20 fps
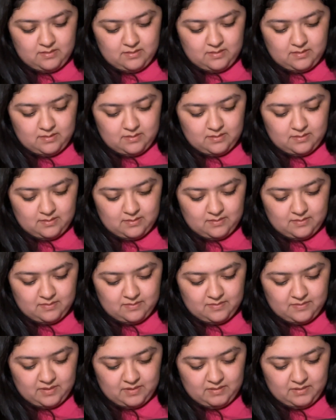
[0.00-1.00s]
um,
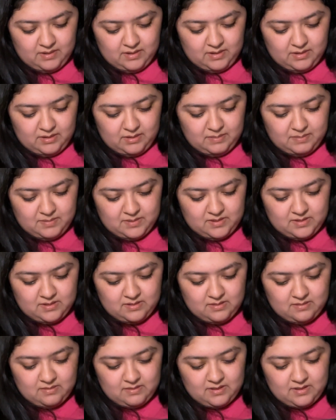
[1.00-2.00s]
phone loops,
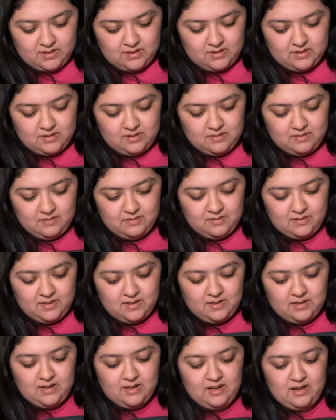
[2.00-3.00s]
which is the
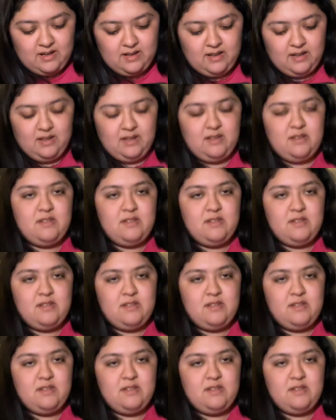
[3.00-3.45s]
one I